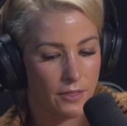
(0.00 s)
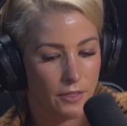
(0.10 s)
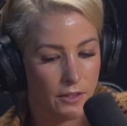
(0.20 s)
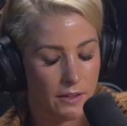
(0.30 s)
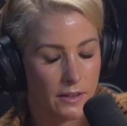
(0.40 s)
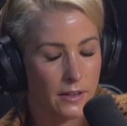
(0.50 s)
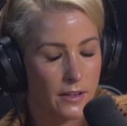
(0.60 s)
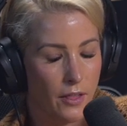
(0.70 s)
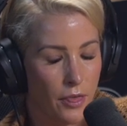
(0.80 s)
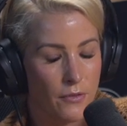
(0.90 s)

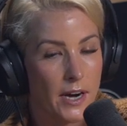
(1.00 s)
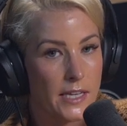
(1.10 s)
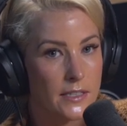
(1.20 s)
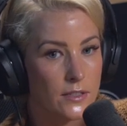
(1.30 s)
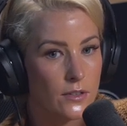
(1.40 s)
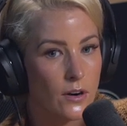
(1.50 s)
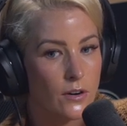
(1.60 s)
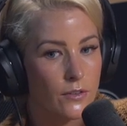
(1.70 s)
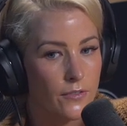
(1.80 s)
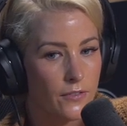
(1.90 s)
the threats
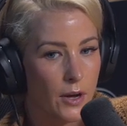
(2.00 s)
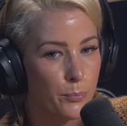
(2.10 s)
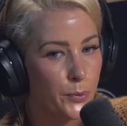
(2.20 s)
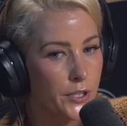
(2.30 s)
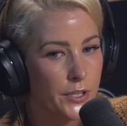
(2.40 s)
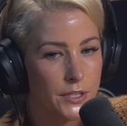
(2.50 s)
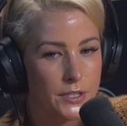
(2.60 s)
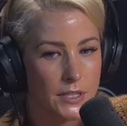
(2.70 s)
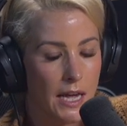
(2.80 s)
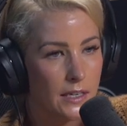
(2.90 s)
of
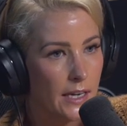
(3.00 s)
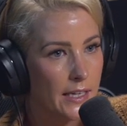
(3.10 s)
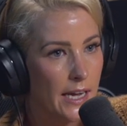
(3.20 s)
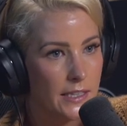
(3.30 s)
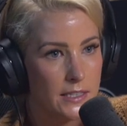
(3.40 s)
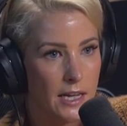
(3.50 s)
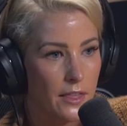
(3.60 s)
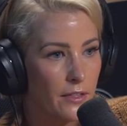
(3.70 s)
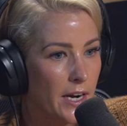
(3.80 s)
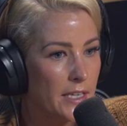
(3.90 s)
abuse and, again,
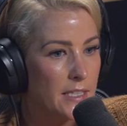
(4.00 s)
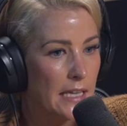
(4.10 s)
death threats.